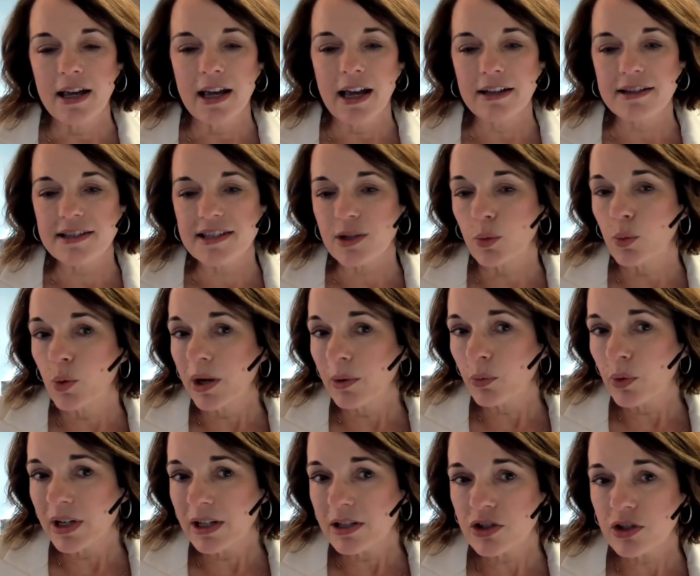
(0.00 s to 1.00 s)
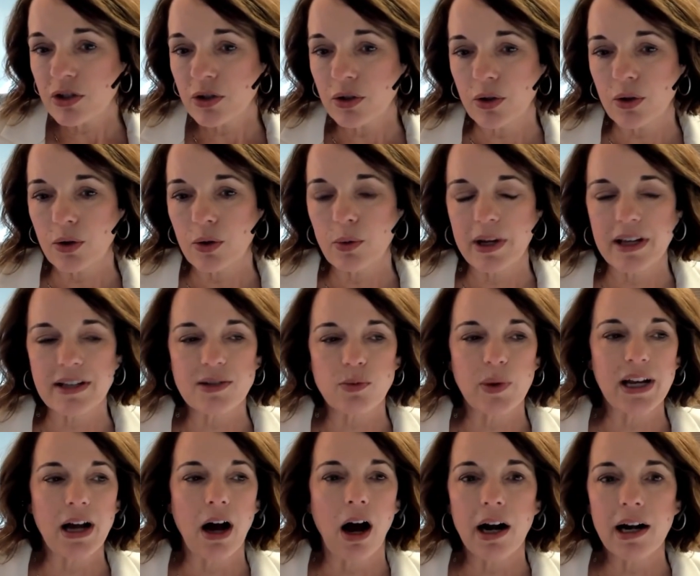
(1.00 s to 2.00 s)
And so what we do is
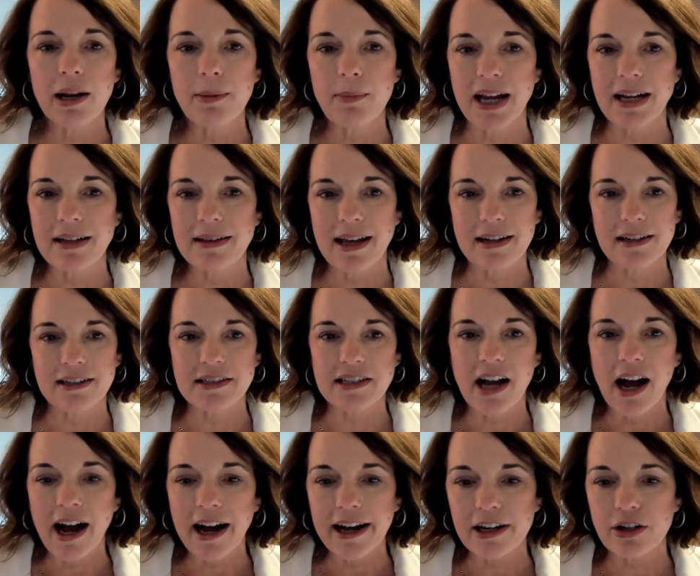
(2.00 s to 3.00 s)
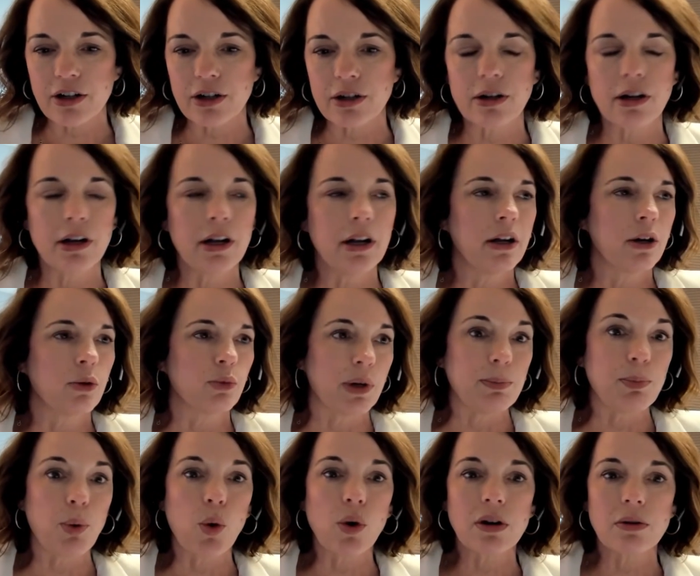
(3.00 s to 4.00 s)
we automate that entire
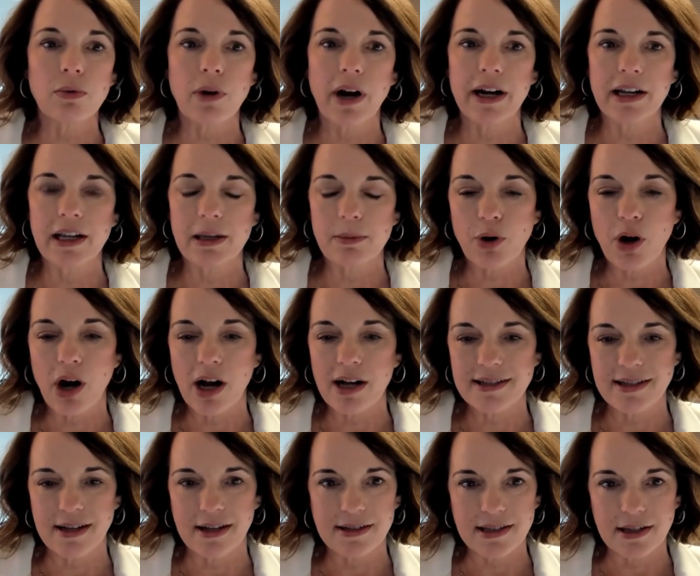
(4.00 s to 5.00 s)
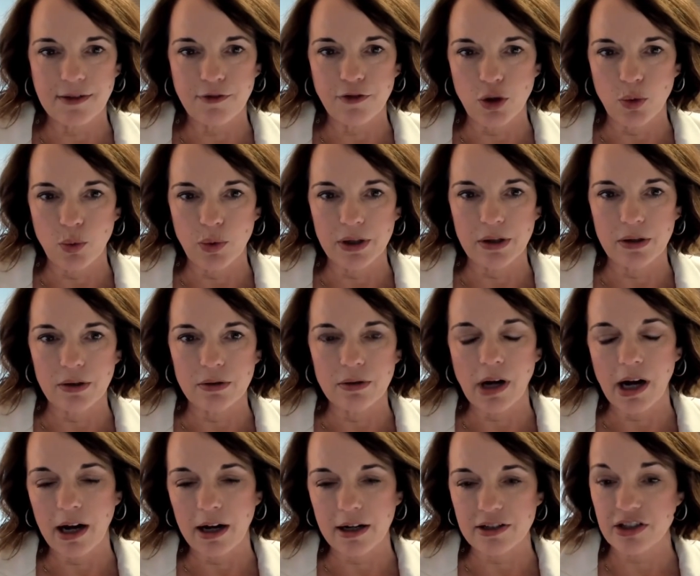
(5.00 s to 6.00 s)
report writing process, if you will,
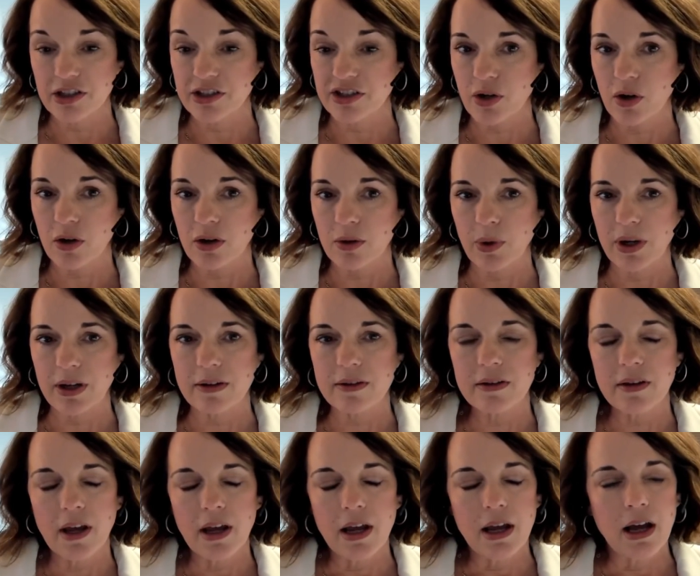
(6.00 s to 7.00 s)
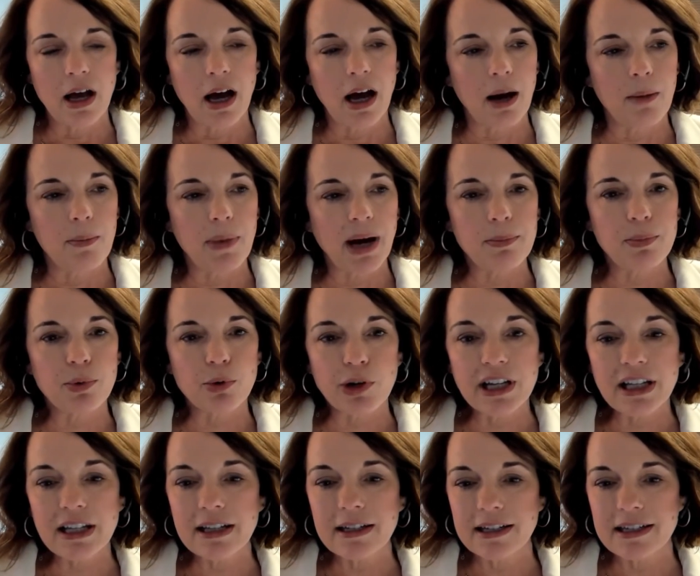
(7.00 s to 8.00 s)
to start with, by
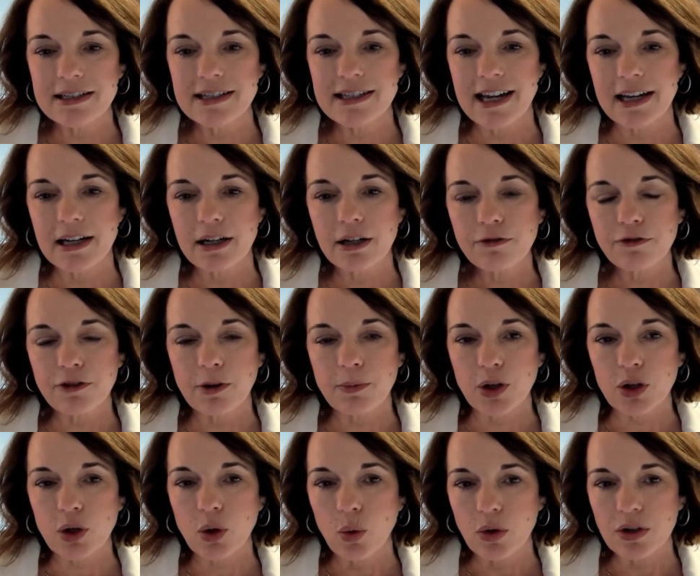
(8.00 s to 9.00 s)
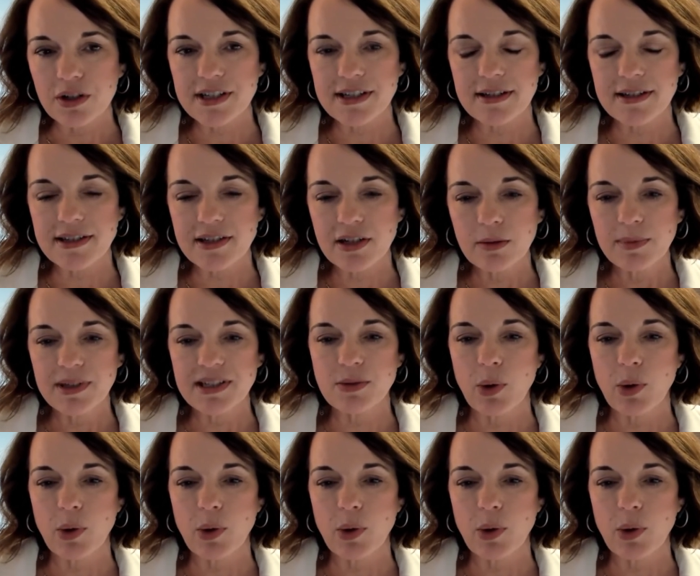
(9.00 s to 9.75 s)
bringing in data from the core system as